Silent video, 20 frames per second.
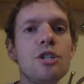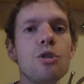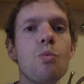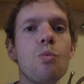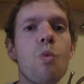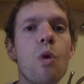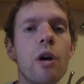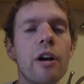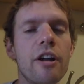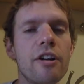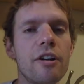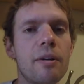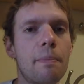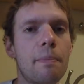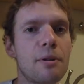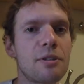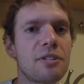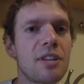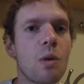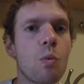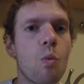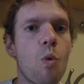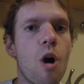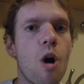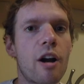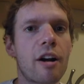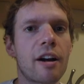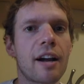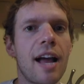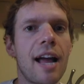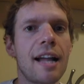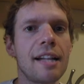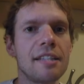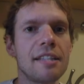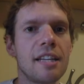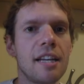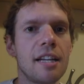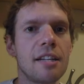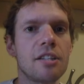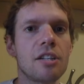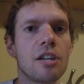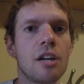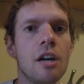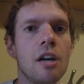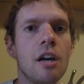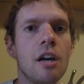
to 100% water content.